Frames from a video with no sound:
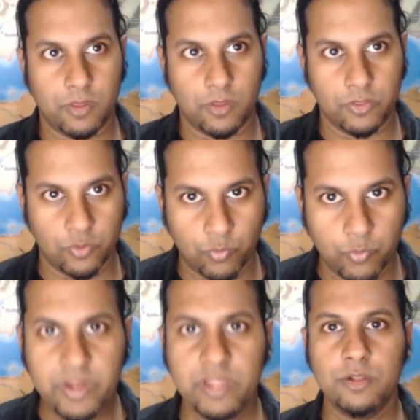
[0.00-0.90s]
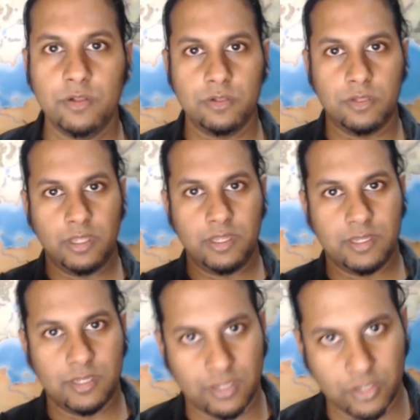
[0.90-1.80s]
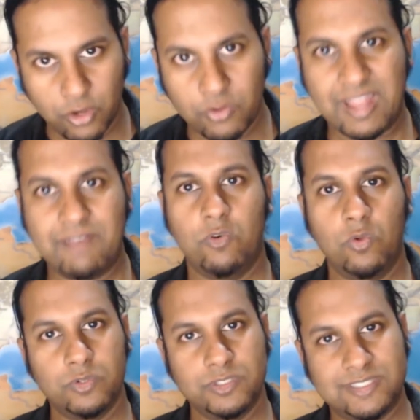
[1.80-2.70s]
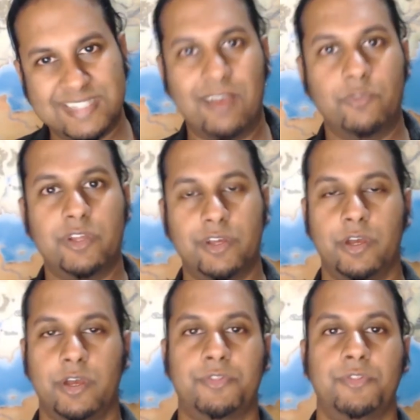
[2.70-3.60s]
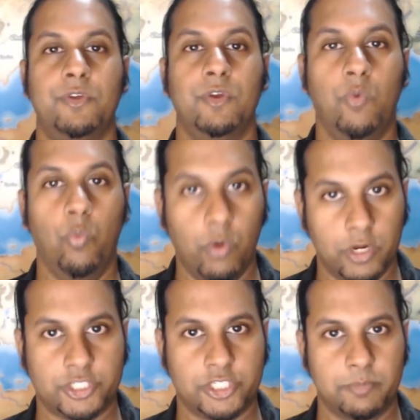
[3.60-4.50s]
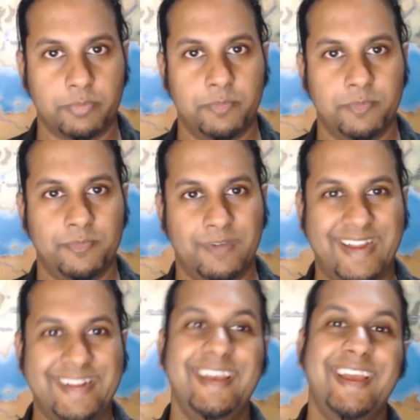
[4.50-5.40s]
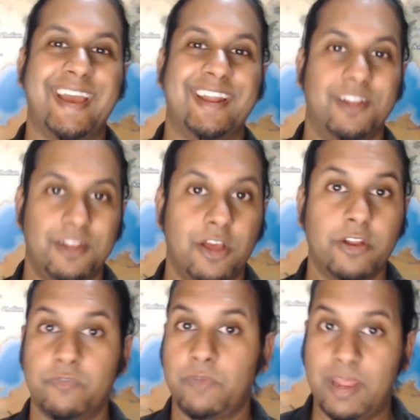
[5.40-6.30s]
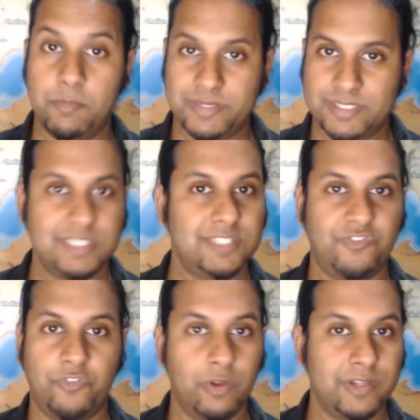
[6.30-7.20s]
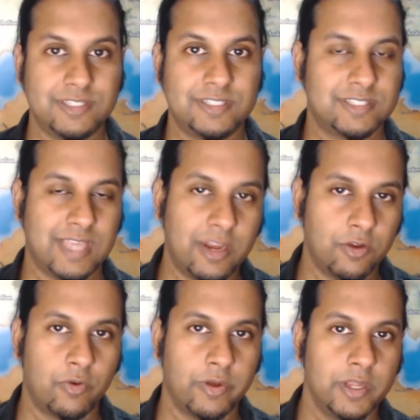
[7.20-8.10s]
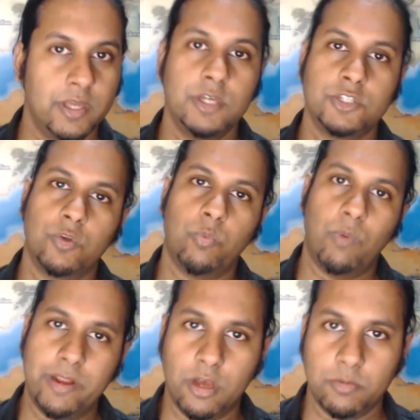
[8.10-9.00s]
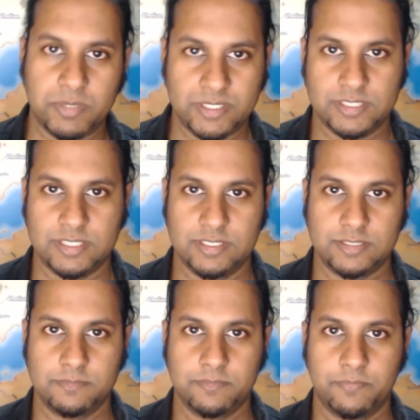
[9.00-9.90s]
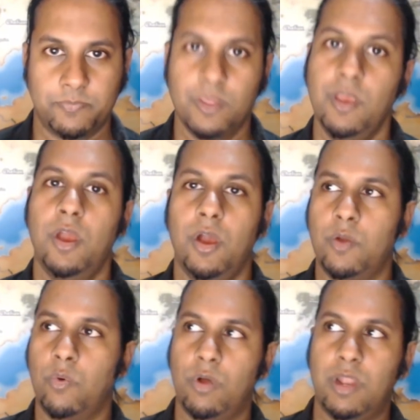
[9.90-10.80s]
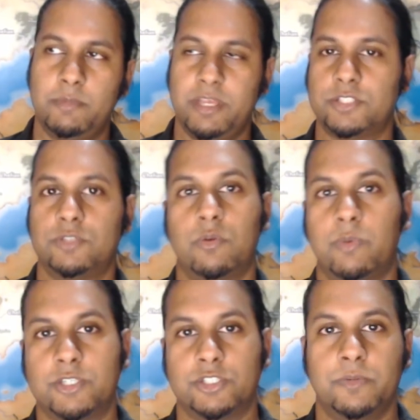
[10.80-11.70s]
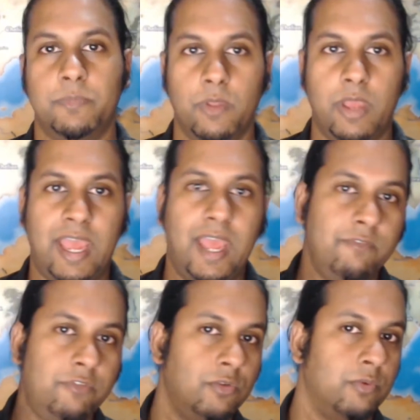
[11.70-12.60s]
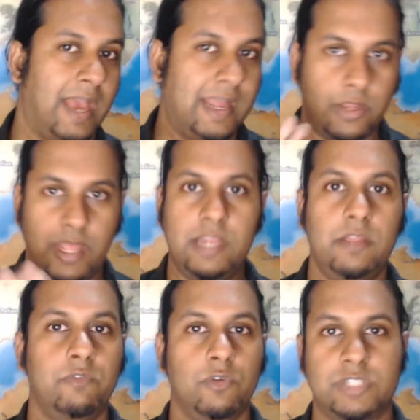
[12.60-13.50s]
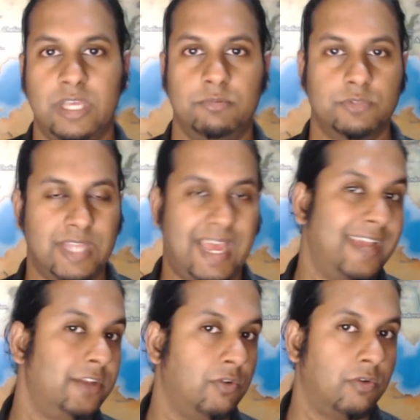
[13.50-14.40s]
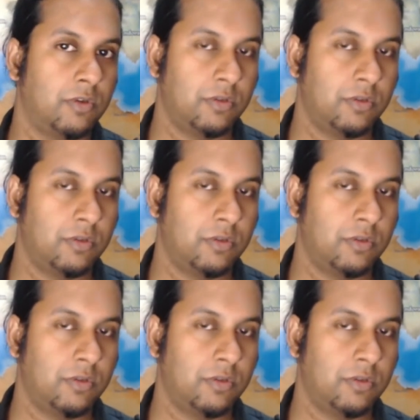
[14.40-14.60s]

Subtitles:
the real low-level, down-to-earth worship. Right? And a lot of NPCs fall into this category. So why not PCs? Let me ask you a question. Have you, at any of your tables, had your